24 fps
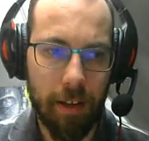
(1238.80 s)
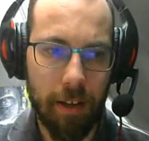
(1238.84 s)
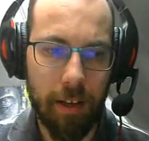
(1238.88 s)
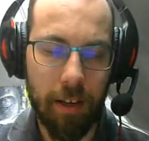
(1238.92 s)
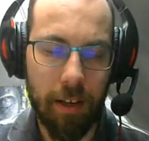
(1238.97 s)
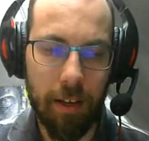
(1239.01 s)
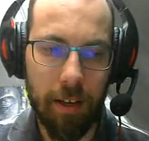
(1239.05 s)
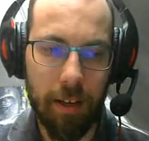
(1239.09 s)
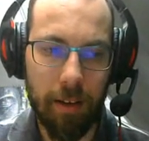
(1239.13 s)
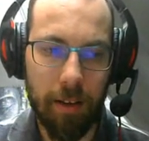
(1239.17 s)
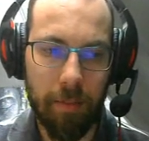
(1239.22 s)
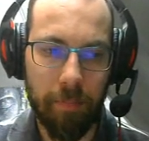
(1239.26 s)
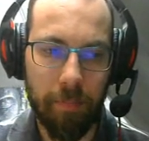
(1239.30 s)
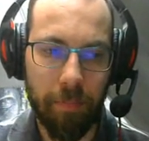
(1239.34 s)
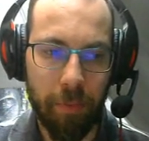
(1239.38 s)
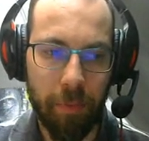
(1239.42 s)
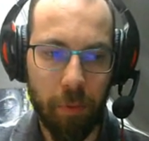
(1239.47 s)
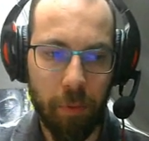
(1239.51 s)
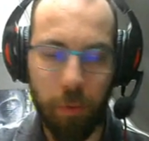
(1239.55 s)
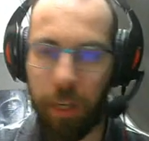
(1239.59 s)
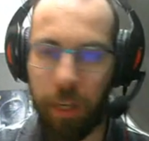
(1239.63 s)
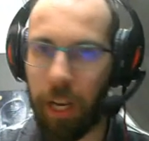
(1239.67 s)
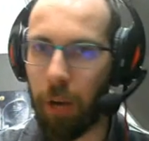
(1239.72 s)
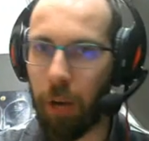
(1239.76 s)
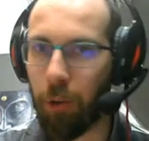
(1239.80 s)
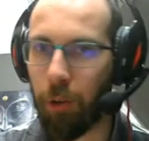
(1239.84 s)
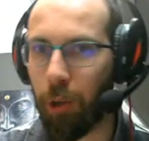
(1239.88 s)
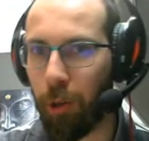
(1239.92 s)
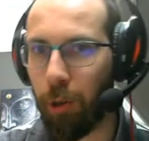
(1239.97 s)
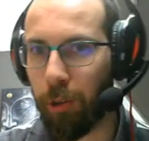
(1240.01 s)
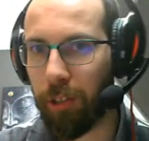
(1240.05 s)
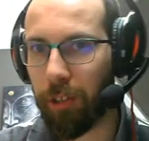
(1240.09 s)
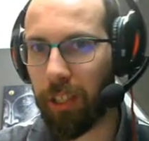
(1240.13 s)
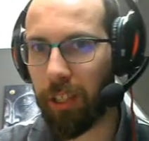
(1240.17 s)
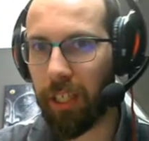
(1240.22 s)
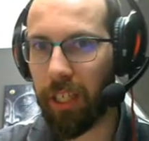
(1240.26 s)
We're
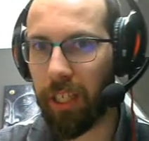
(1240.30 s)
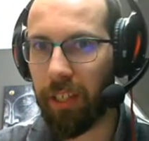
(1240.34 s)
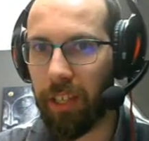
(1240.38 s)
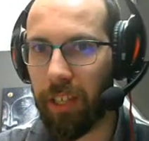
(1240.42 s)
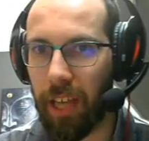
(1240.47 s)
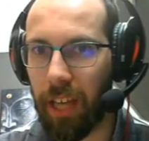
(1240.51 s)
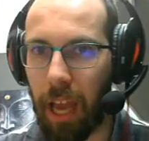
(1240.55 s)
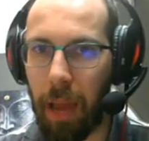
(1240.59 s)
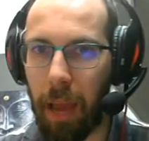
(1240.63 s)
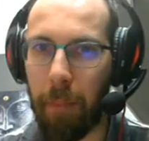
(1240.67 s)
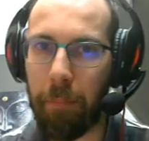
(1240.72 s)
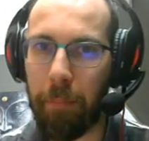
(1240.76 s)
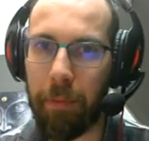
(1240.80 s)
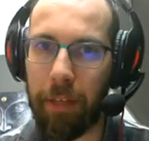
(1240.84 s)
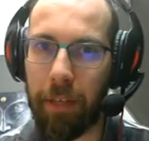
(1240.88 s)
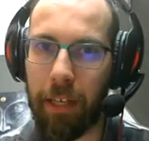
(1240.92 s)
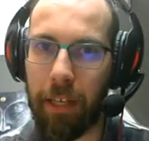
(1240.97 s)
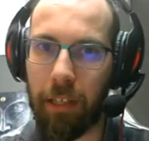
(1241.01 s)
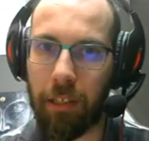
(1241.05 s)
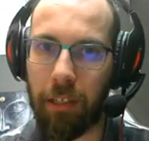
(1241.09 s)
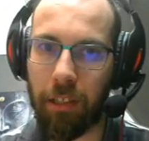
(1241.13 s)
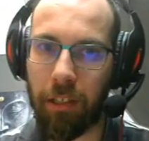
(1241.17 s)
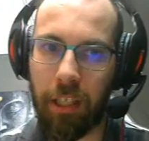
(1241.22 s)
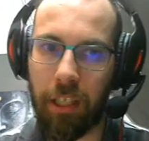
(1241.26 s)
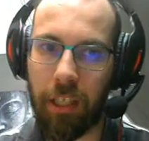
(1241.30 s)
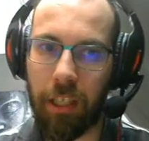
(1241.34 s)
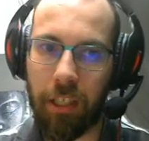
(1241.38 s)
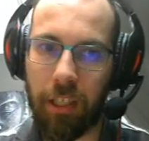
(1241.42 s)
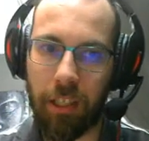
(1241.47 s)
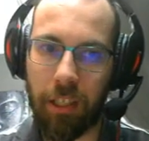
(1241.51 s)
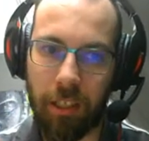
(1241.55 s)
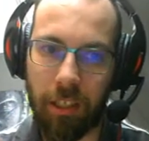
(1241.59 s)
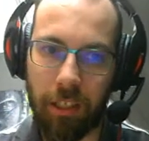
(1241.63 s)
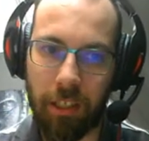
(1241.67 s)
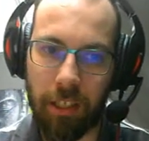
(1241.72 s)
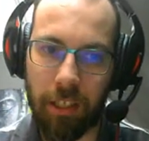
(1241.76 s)
now currently in the MPL
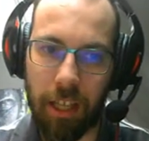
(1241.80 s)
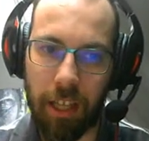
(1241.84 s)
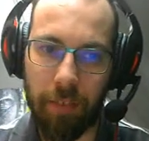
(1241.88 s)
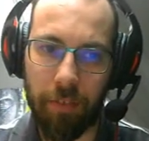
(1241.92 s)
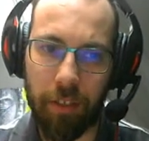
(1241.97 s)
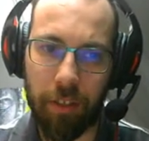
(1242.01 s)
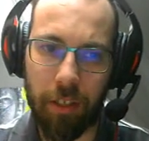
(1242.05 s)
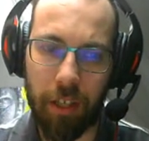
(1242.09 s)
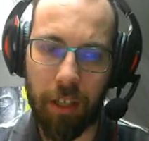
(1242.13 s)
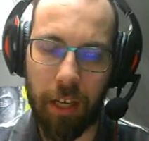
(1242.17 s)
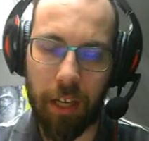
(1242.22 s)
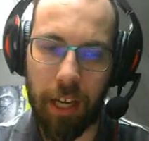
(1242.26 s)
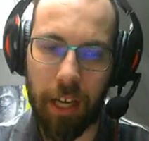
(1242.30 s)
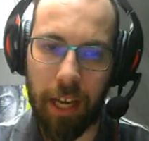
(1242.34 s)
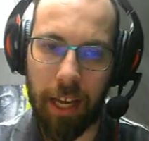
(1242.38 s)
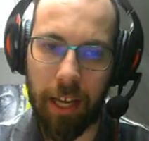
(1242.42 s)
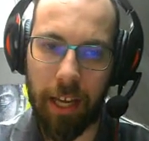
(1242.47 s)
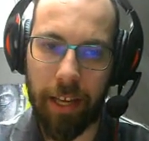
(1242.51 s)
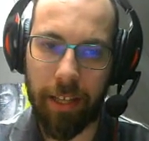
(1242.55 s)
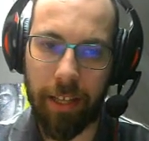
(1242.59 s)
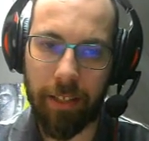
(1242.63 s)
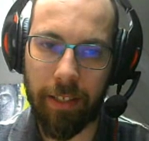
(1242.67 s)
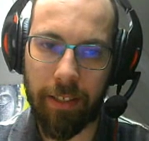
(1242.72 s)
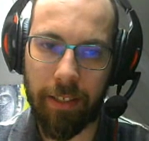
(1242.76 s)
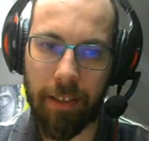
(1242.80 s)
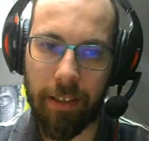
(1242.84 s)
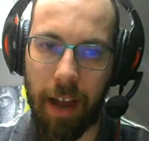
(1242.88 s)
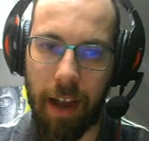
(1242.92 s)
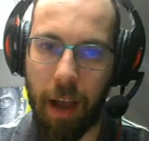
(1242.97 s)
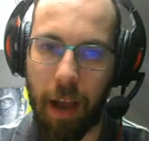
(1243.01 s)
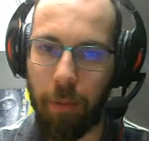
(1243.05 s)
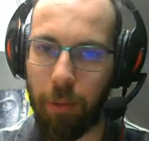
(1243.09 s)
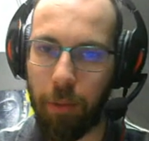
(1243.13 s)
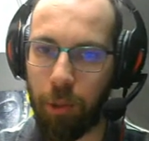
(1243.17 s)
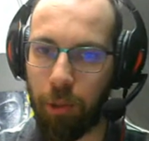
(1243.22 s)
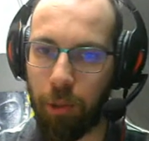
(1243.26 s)
Season 7,
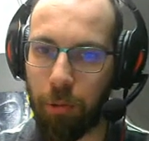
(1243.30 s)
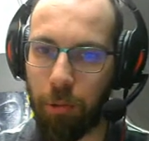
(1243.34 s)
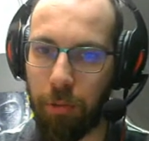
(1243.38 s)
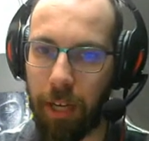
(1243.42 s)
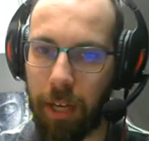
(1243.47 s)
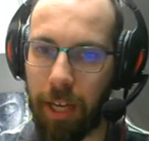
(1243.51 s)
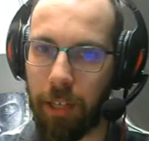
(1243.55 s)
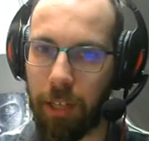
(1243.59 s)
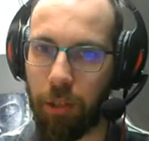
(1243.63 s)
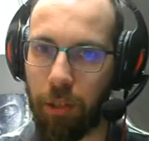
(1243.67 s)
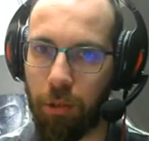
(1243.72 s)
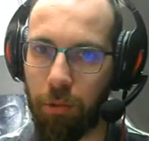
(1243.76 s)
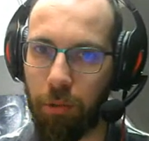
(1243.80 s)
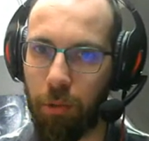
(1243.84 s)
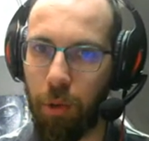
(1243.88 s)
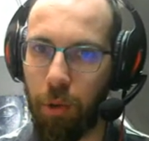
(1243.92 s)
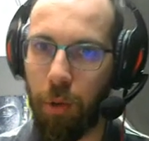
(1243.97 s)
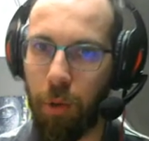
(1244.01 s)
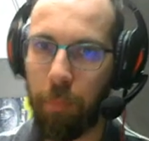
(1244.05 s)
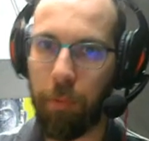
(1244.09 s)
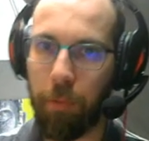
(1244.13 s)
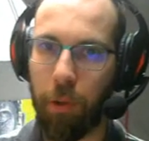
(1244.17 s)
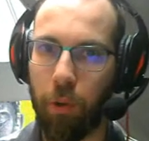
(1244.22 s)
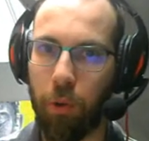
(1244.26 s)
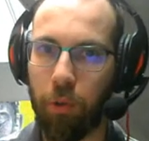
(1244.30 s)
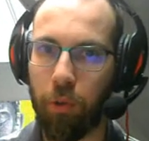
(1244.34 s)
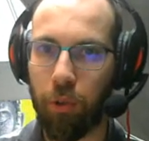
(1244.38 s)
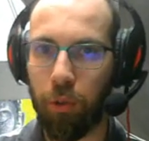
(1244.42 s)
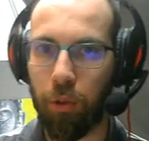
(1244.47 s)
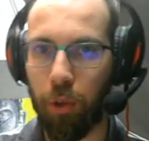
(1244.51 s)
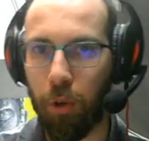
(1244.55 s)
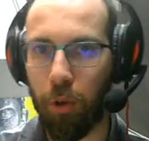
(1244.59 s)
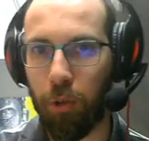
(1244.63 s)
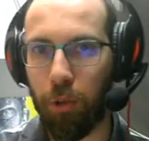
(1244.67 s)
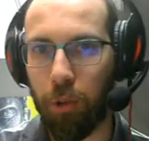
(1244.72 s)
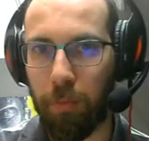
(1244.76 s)
and I will try to
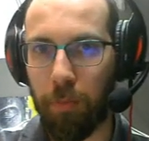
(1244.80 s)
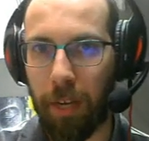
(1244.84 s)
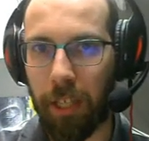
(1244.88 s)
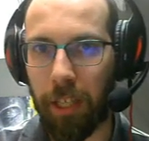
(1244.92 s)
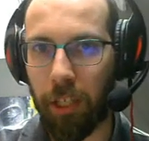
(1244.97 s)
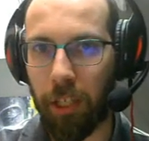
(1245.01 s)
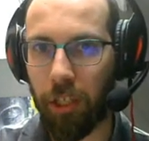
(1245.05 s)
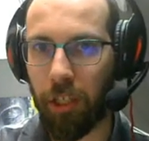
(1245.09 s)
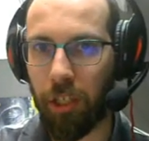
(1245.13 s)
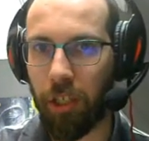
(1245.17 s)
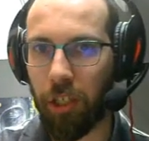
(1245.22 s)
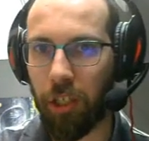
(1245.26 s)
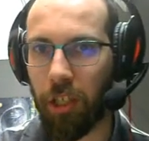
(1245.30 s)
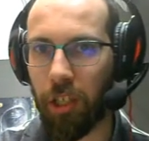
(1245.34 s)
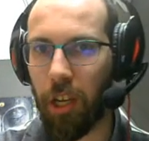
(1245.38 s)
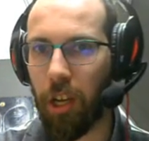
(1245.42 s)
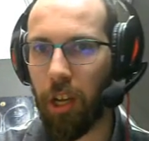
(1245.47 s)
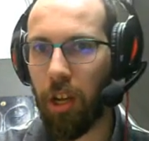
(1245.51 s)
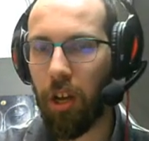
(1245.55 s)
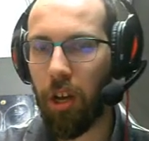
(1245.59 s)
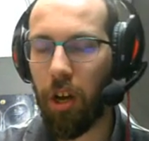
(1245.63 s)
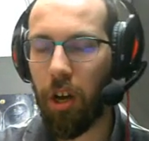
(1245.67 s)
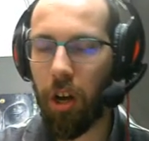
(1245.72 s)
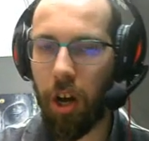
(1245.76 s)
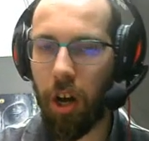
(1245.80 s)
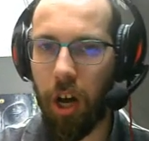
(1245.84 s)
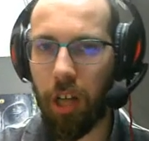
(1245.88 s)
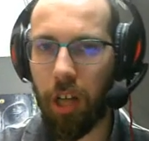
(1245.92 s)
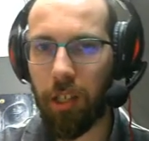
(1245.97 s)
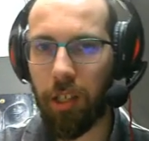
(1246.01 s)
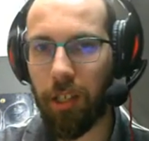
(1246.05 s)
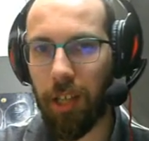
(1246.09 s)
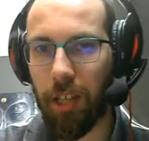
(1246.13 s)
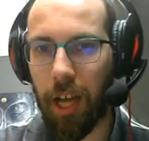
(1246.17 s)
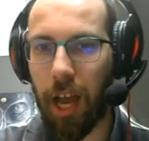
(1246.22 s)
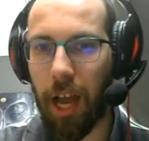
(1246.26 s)
upload those matches
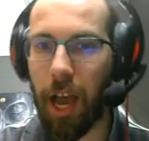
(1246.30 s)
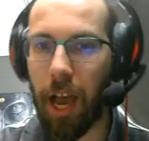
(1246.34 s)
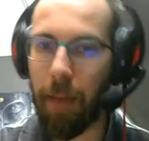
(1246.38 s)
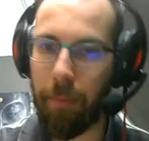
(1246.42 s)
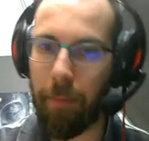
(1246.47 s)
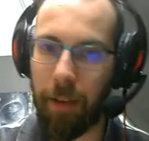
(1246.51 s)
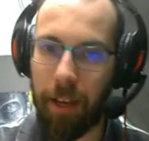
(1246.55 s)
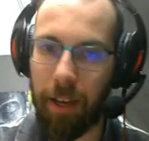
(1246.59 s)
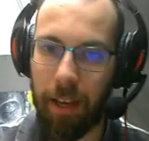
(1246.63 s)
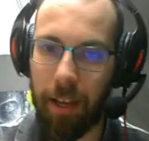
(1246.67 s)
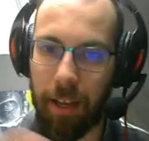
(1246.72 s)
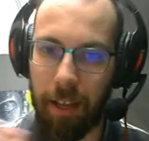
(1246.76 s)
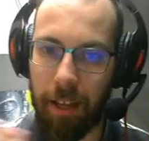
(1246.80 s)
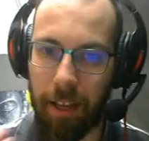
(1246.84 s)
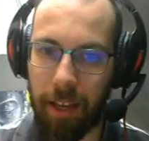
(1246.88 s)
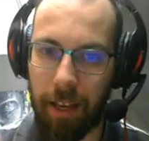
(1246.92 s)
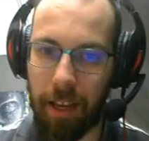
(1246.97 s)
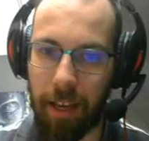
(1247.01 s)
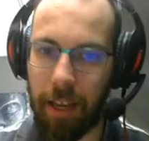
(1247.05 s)
on time